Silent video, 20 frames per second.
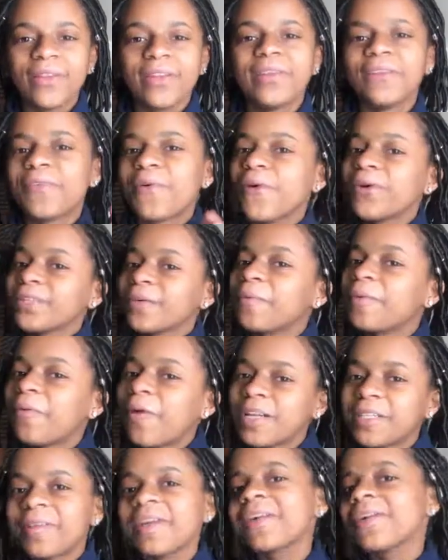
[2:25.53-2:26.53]
And of course I'm gonna
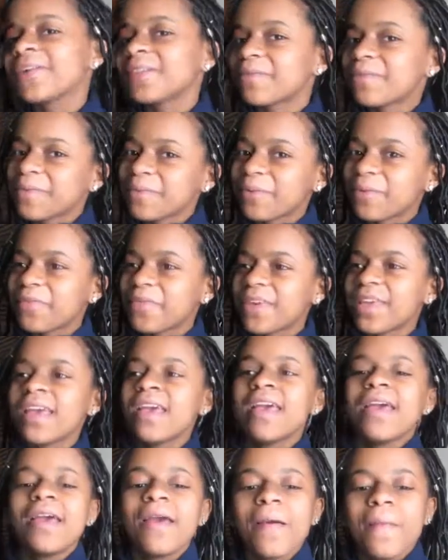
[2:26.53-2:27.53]
watch my Christmas movie,
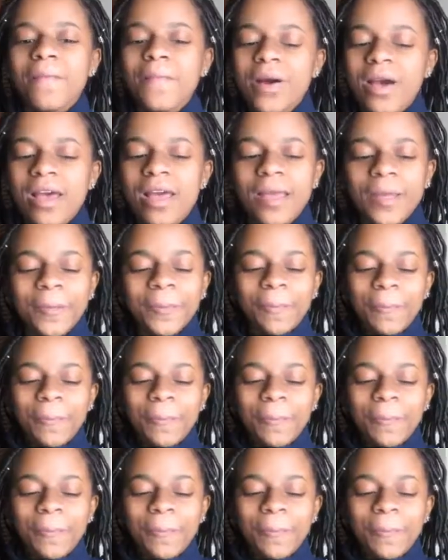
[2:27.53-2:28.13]
but